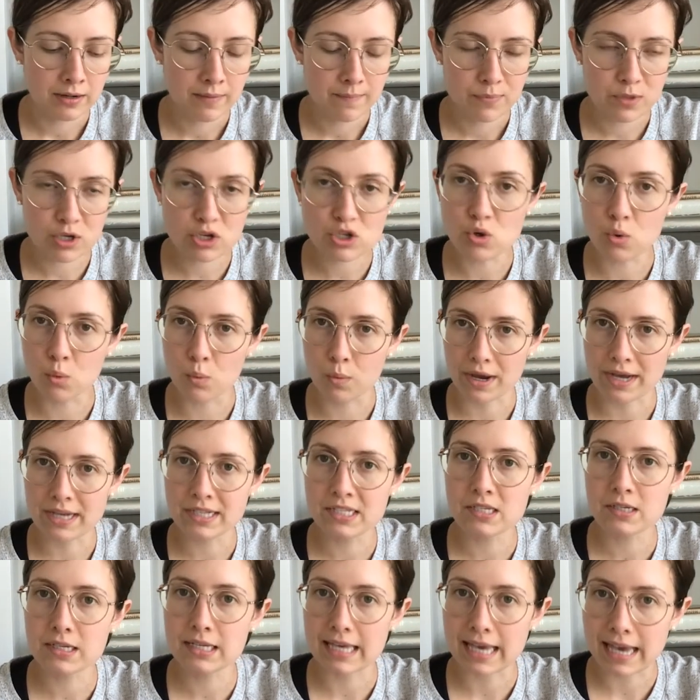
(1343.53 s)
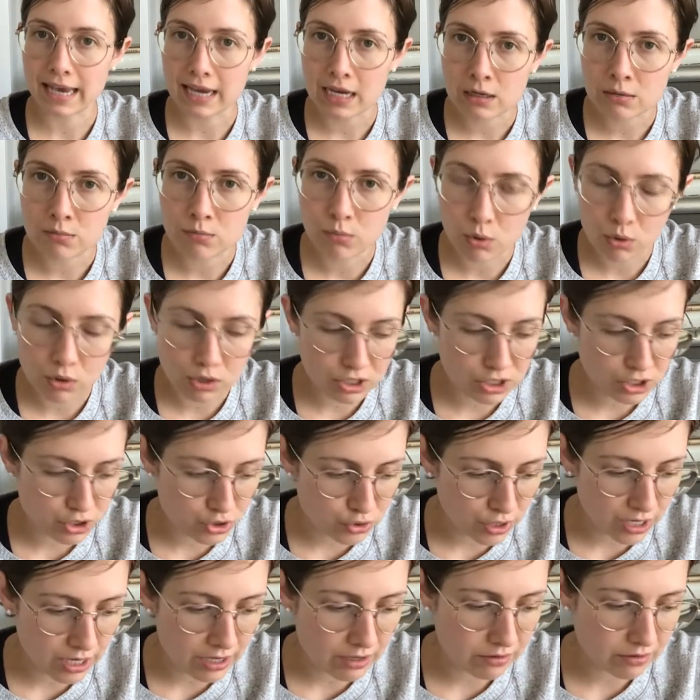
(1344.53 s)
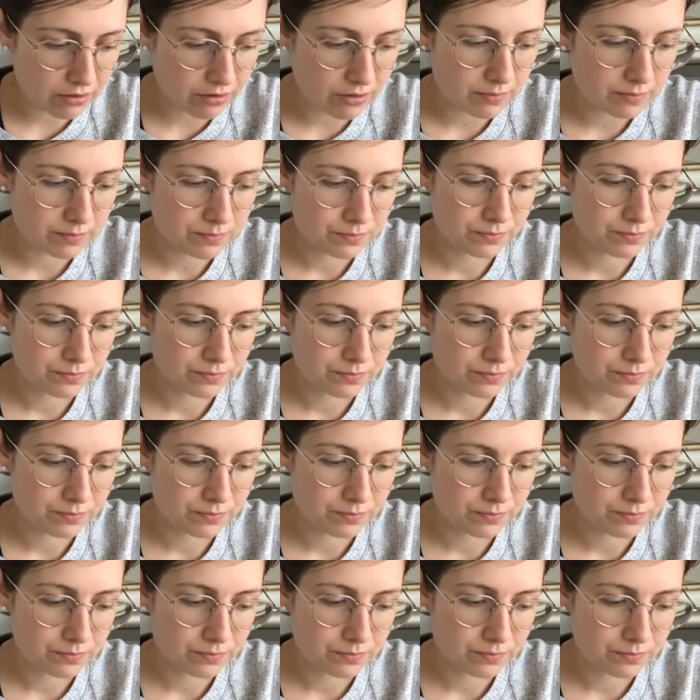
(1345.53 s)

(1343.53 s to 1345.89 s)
there's a way to gain more strength.